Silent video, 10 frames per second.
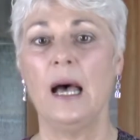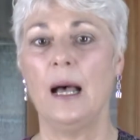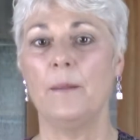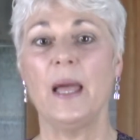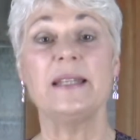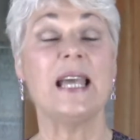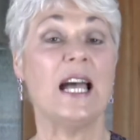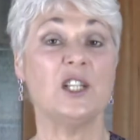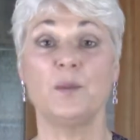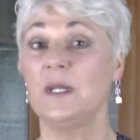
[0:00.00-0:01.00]

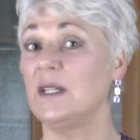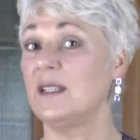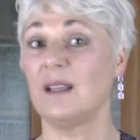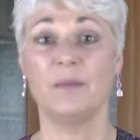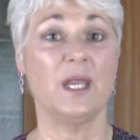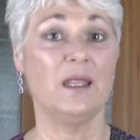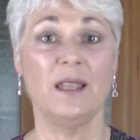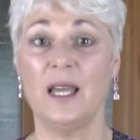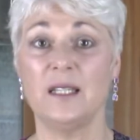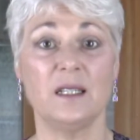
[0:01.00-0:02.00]
Attachment is something
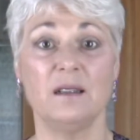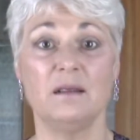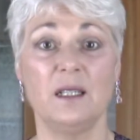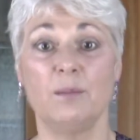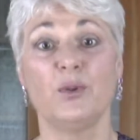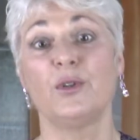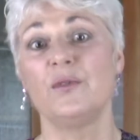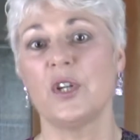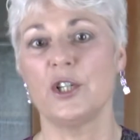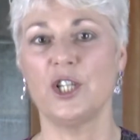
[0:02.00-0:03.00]
that
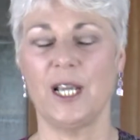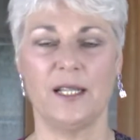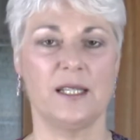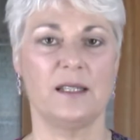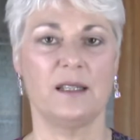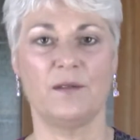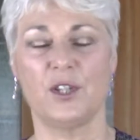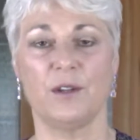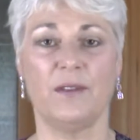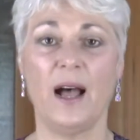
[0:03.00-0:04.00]
improves our chances of
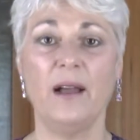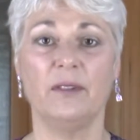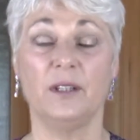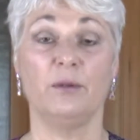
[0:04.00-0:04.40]
survival.